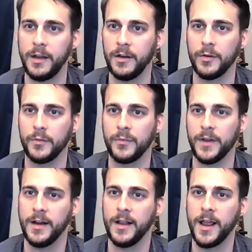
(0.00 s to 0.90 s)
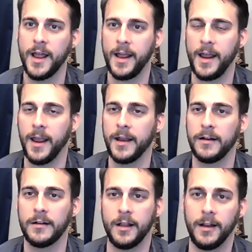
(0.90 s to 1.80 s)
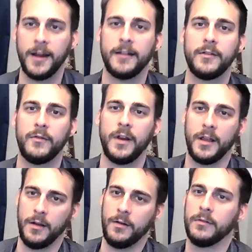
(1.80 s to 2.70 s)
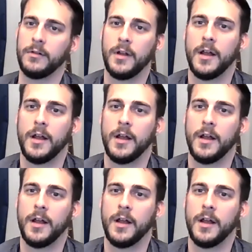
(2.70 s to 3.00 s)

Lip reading: in your feed, and like the video.